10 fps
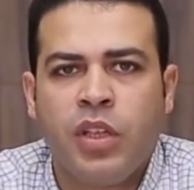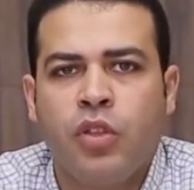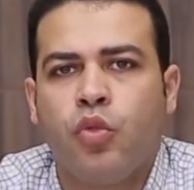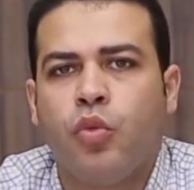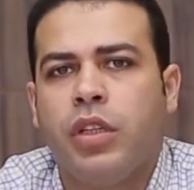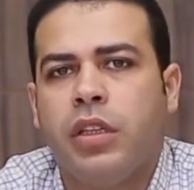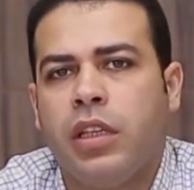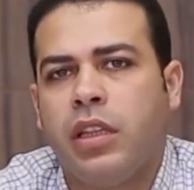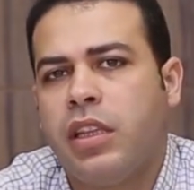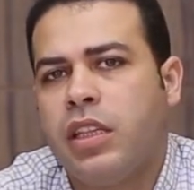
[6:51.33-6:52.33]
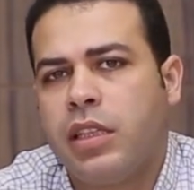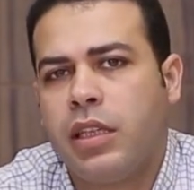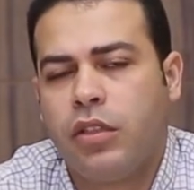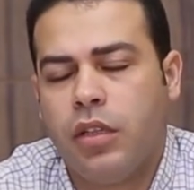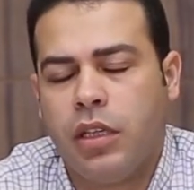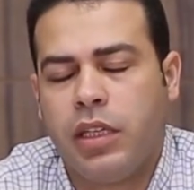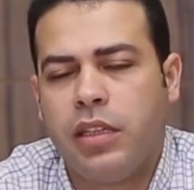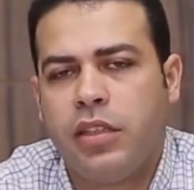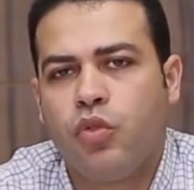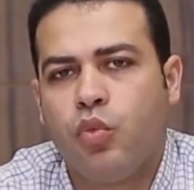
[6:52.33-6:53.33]
So in these
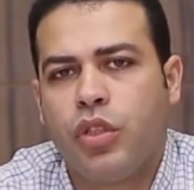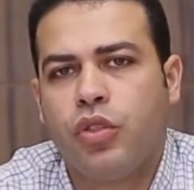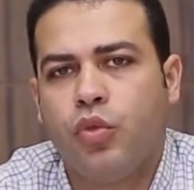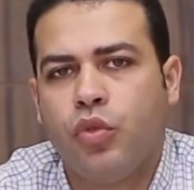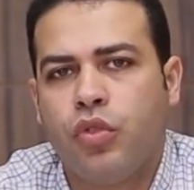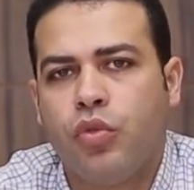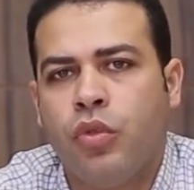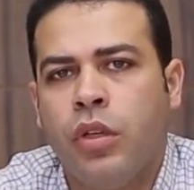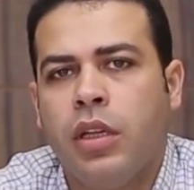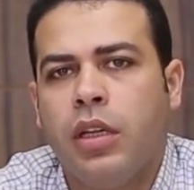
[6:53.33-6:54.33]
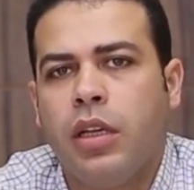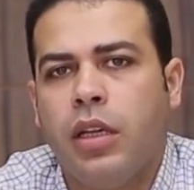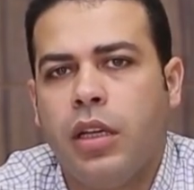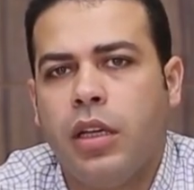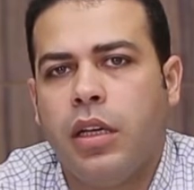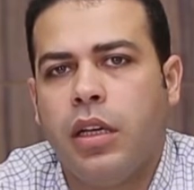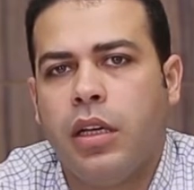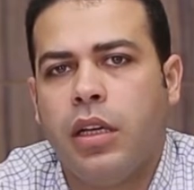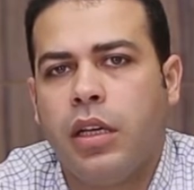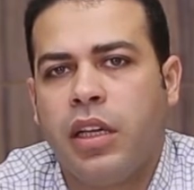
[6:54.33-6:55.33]
cases, we choose to
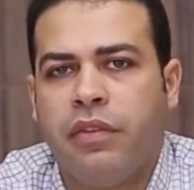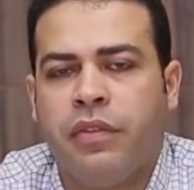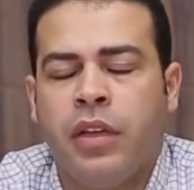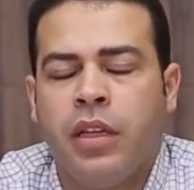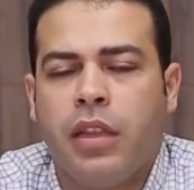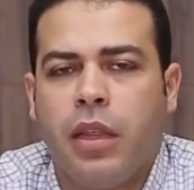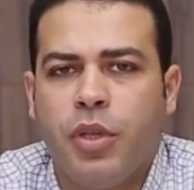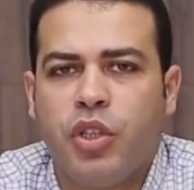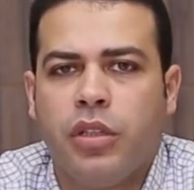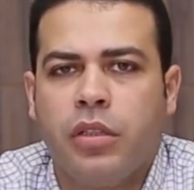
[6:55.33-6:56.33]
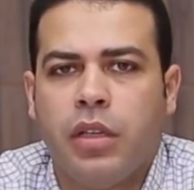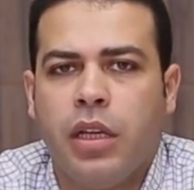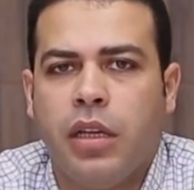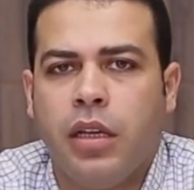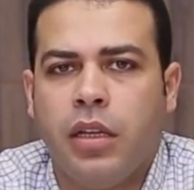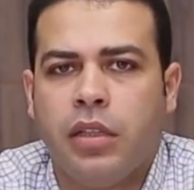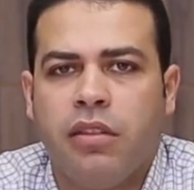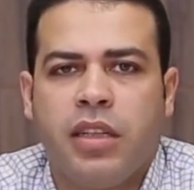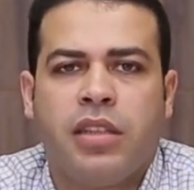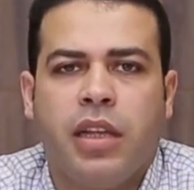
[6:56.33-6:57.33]
give the patient
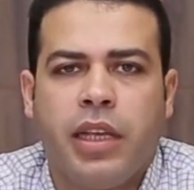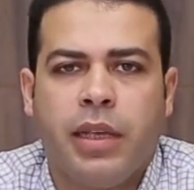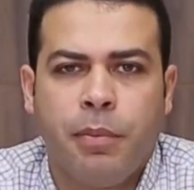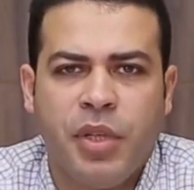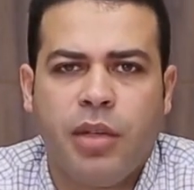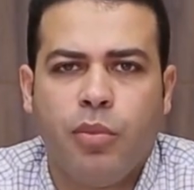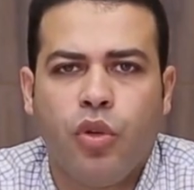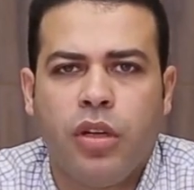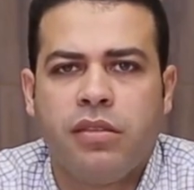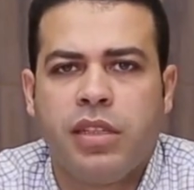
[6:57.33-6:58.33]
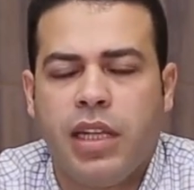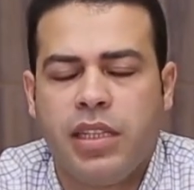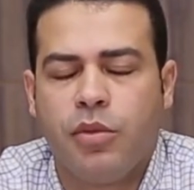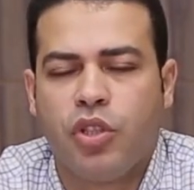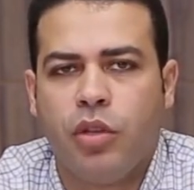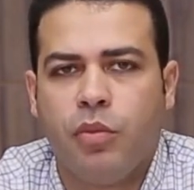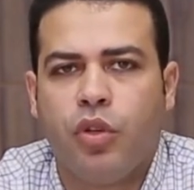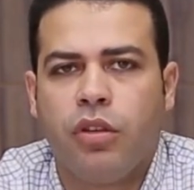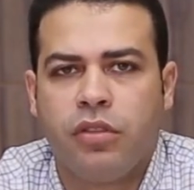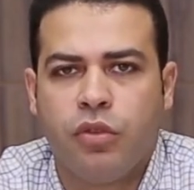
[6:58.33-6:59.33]
drugs like beta blockers, calcium channel
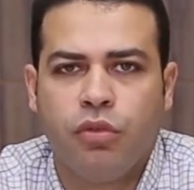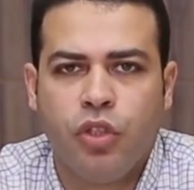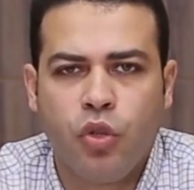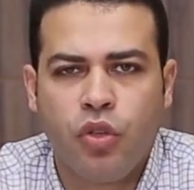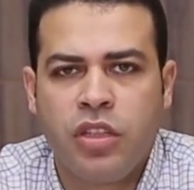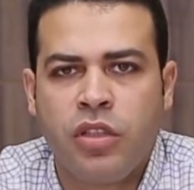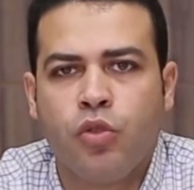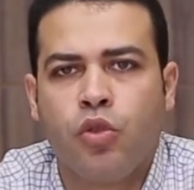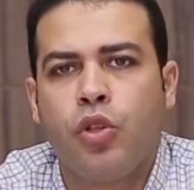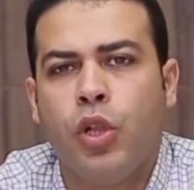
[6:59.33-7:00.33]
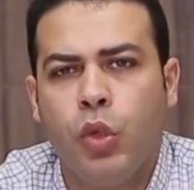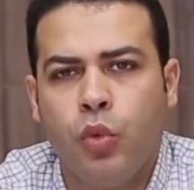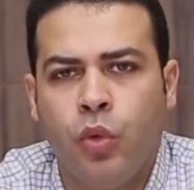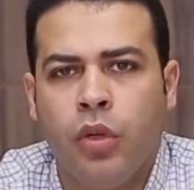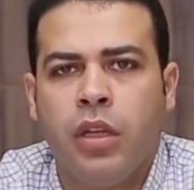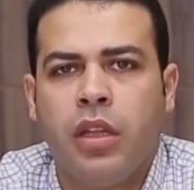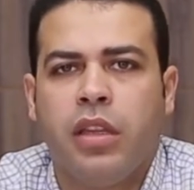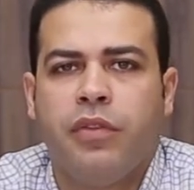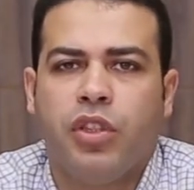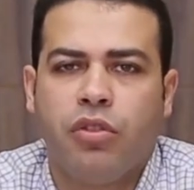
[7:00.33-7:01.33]
blockers, or digoxin to slow
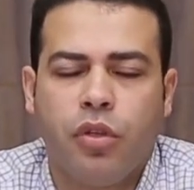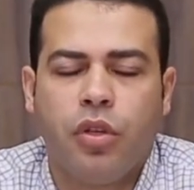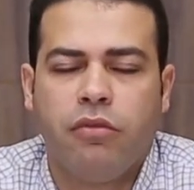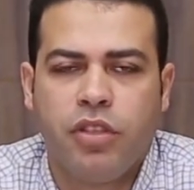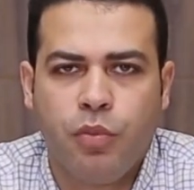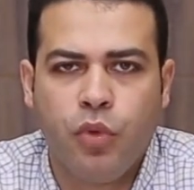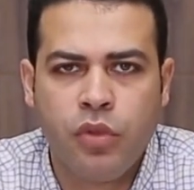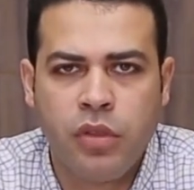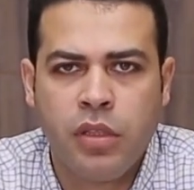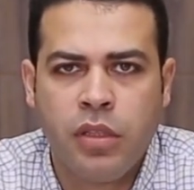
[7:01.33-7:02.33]
the ventricular response.